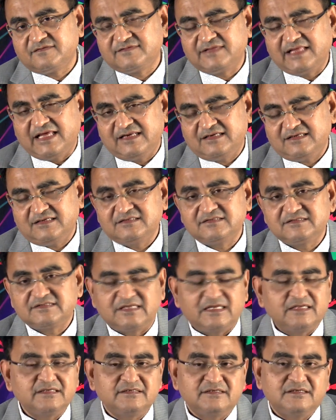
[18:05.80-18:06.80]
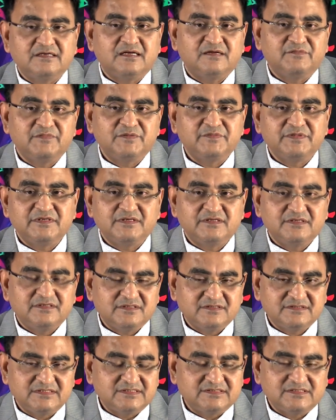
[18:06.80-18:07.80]
of that in sun maybe
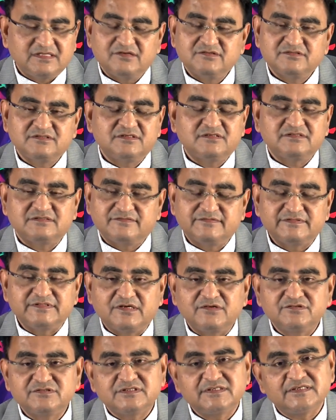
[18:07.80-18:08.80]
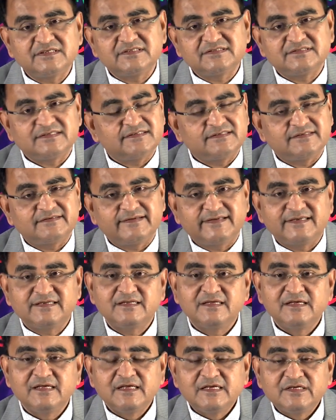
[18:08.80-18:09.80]
6000 or 7000 degrees centigrade.
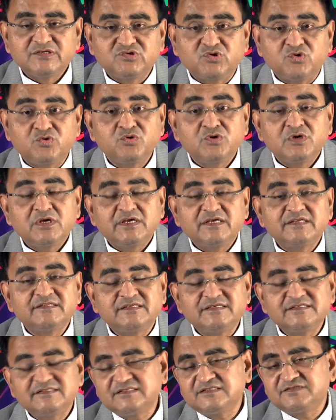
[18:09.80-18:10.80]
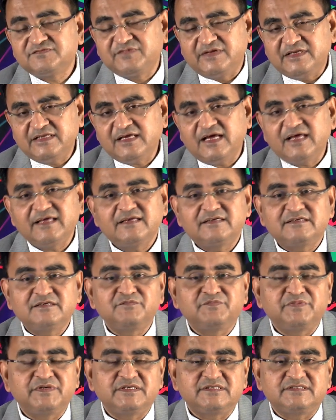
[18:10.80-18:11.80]
So, this is very high a
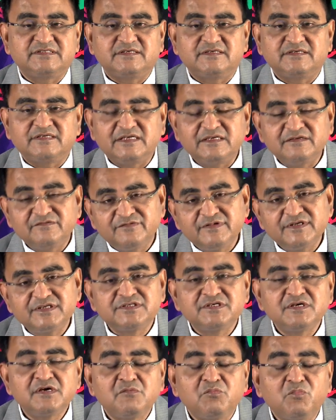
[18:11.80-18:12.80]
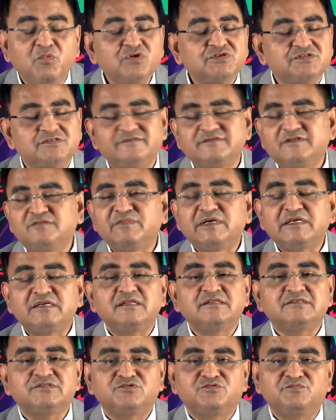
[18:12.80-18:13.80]
temperature in which most of the
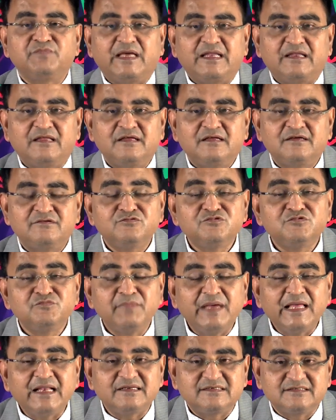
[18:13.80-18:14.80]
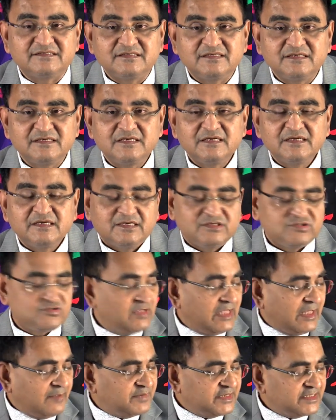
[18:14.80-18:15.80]
metals would, mel would melt.
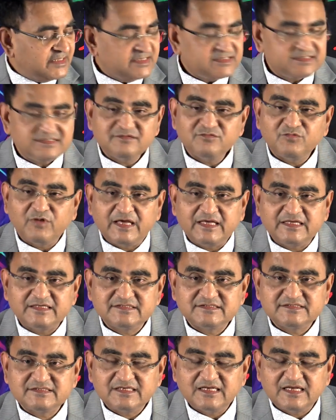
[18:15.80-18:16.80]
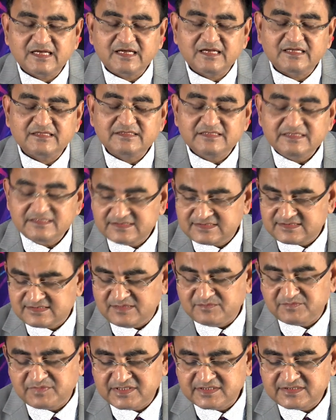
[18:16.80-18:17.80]
So, application wise this
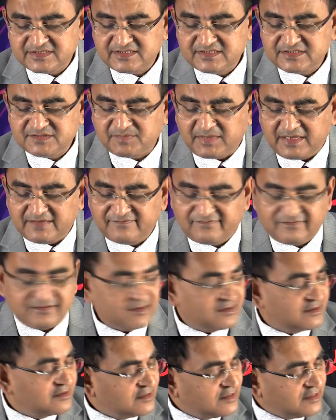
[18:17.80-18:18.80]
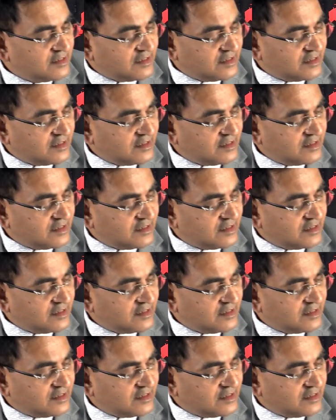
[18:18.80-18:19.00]
temperature is by far